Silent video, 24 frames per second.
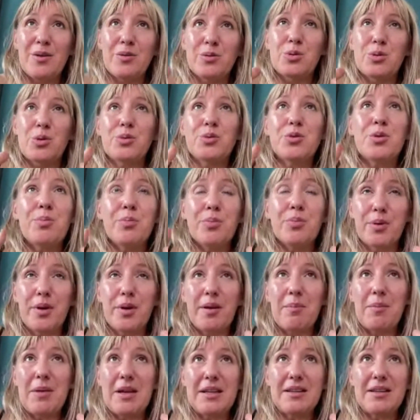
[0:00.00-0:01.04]
It was also
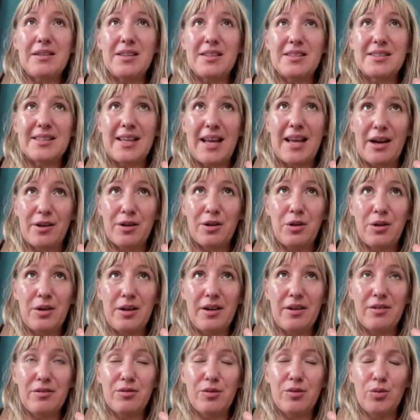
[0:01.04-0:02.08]
putting me in this
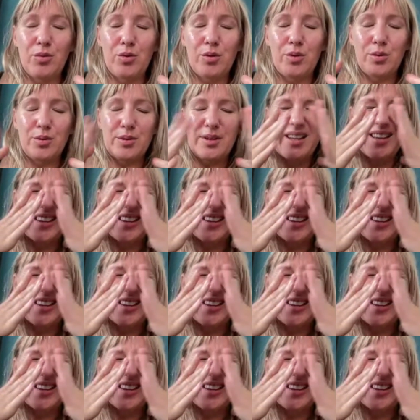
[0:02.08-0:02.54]
category of guru